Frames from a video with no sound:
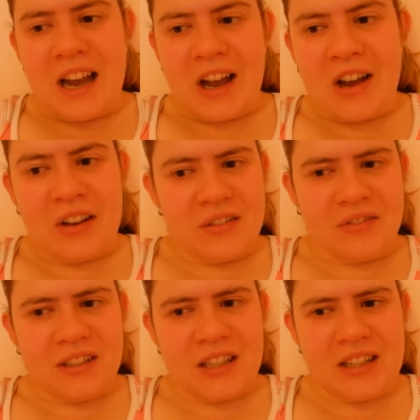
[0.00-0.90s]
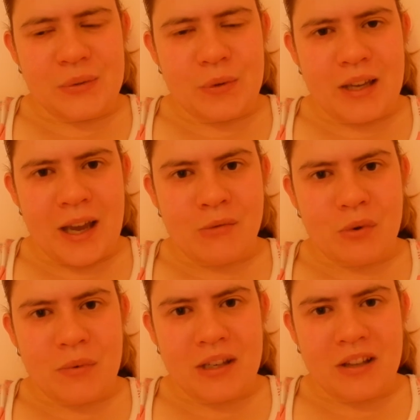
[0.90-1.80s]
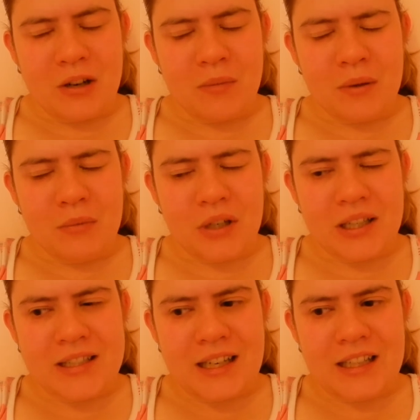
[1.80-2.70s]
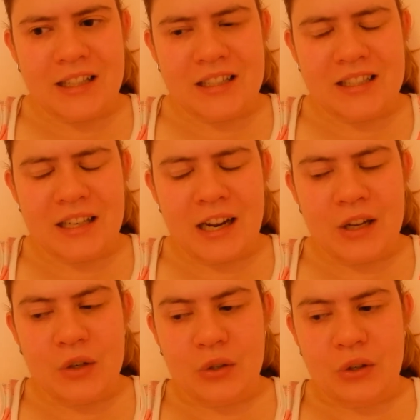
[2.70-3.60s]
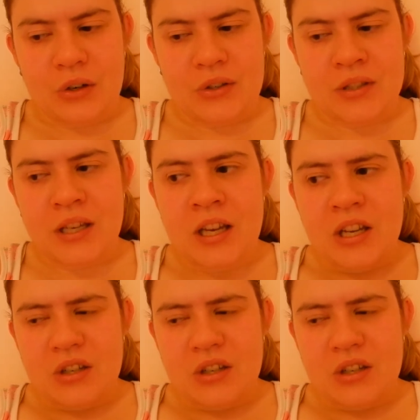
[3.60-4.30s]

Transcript: hopefully this weekend will be a little bit more exciting than today, who knows,